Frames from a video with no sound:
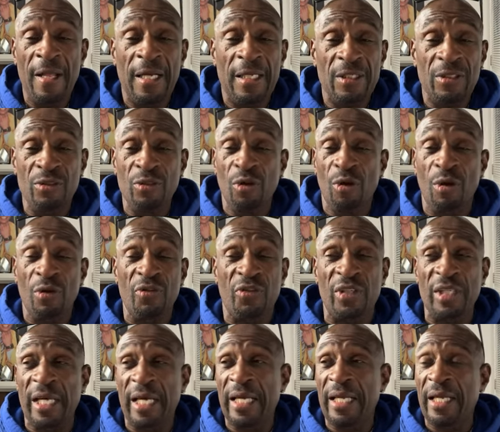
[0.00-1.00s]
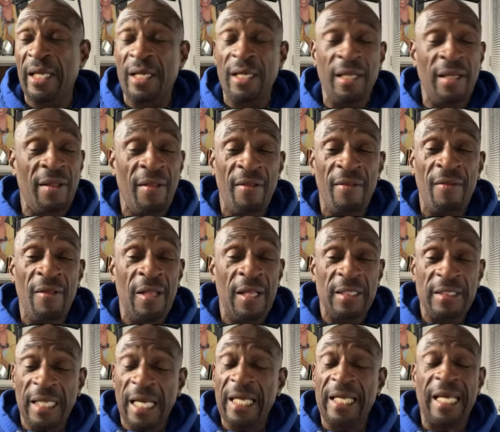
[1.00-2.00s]
You know what I'm saying?
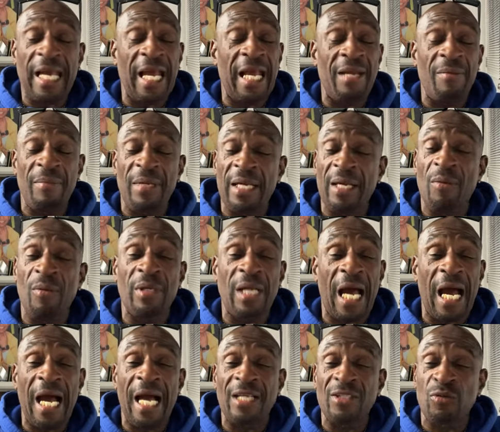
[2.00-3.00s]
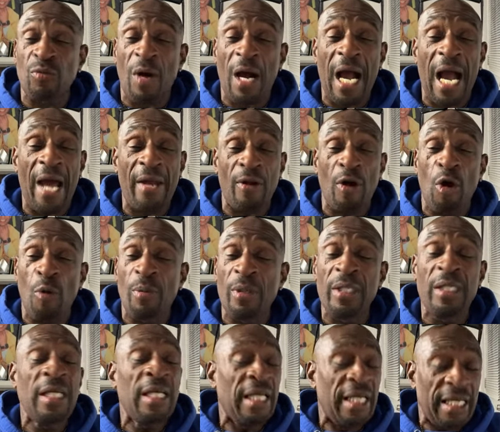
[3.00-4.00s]
They came in with eyes wide open,
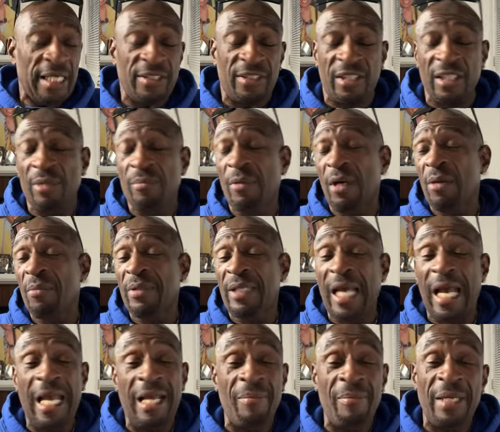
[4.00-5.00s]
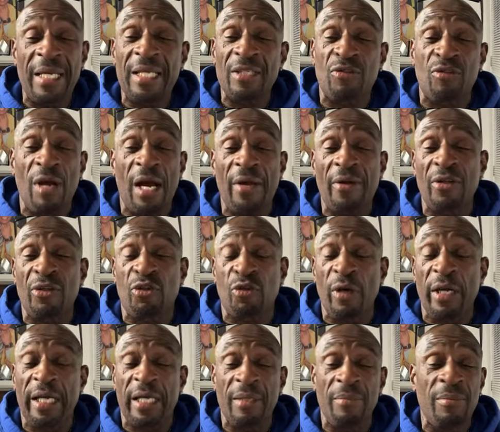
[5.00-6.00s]
and some of them came in trying to
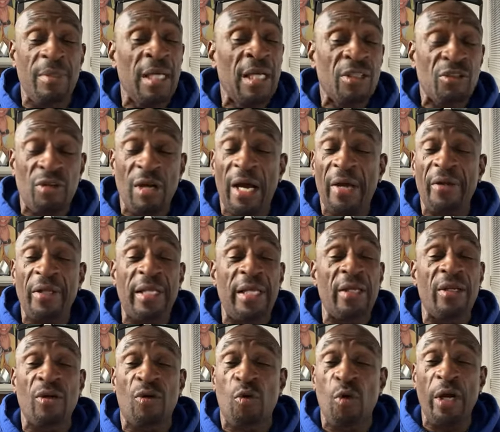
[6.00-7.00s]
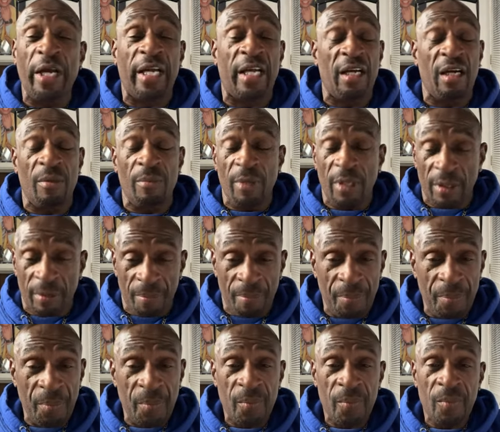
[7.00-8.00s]
trick him, trying to get a quick come up.
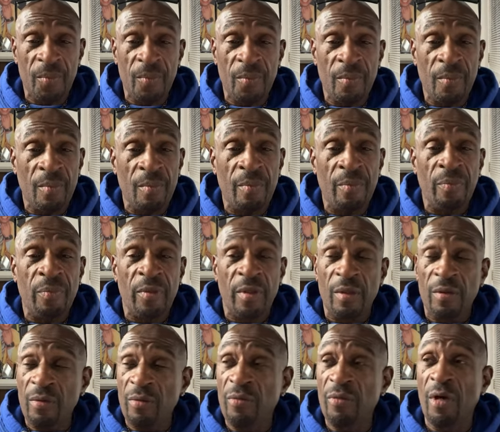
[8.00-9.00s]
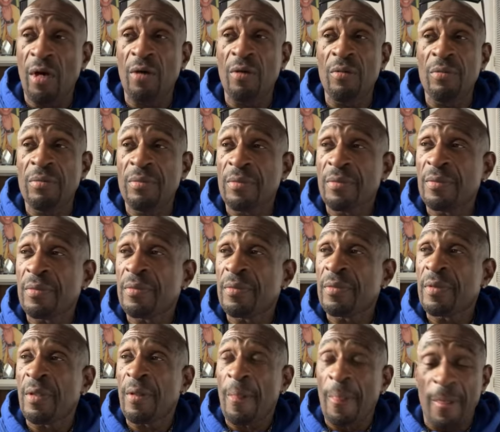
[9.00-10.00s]
You know?
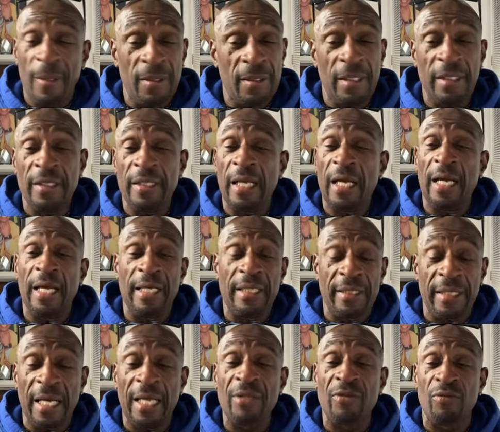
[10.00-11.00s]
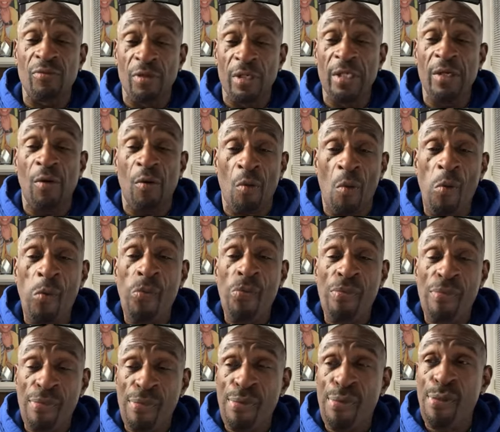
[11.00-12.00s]
And that's real.
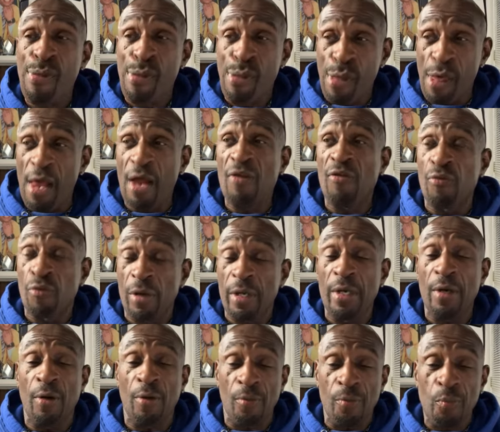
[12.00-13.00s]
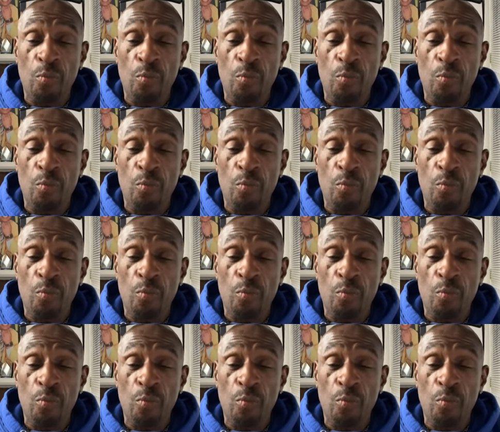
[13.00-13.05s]
That's real.